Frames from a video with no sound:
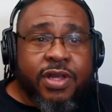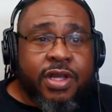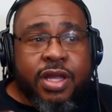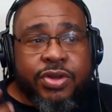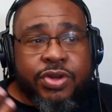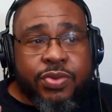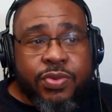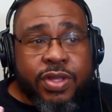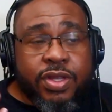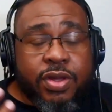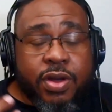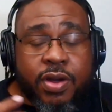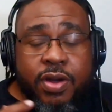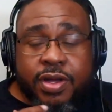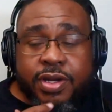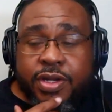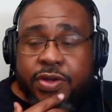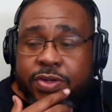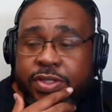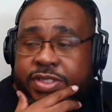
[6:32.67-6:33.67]
doing the
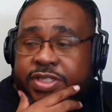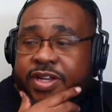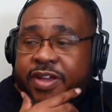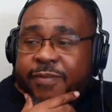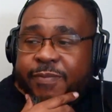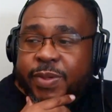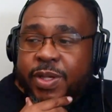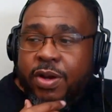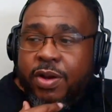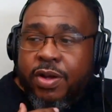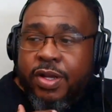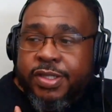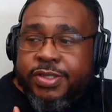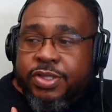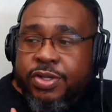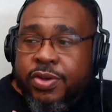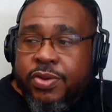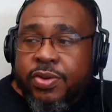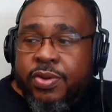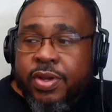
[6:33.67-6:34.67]
audio and stuff, but
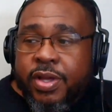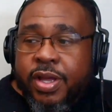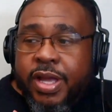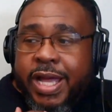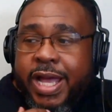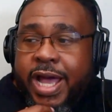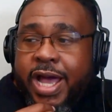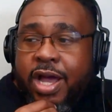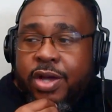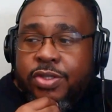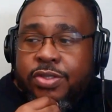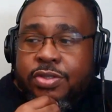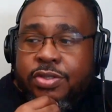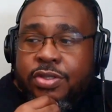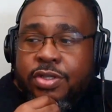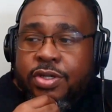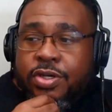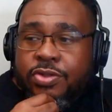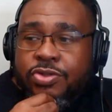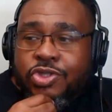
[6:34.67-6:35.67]
also how,
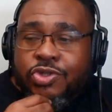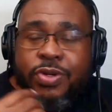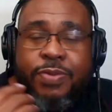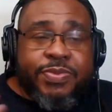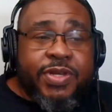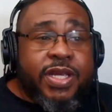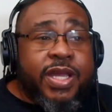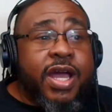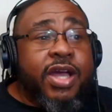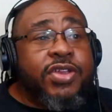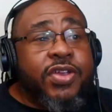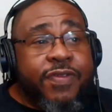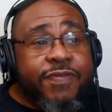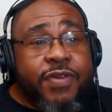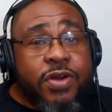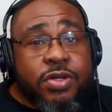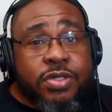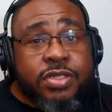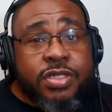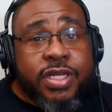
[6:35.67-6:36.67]
scripting out your
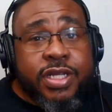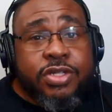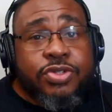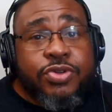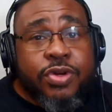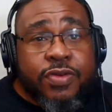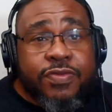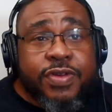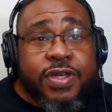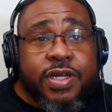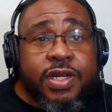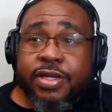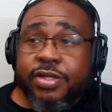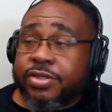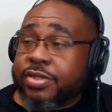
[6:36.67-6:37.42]
first intro video.